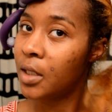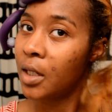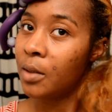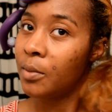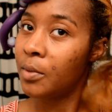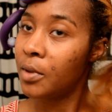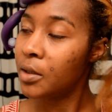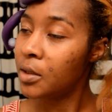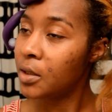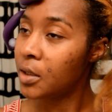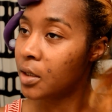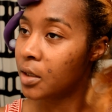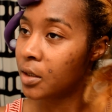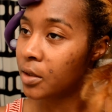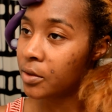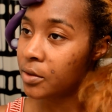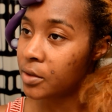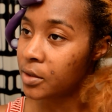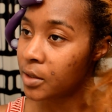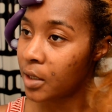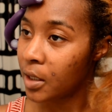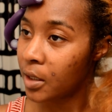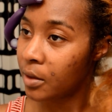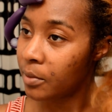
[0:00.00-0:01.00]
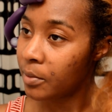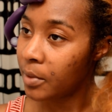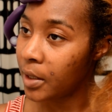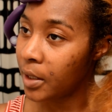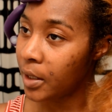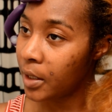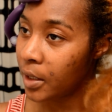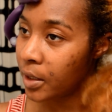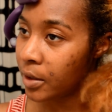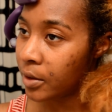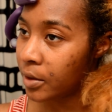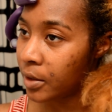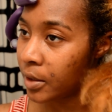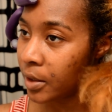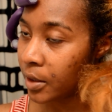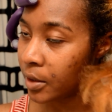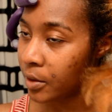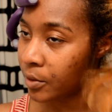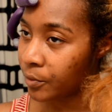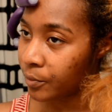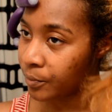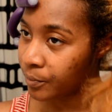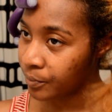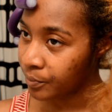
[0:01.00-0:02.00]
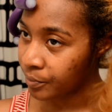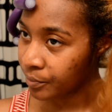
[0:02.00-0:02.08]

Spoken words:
I'm on the other side of my hair now,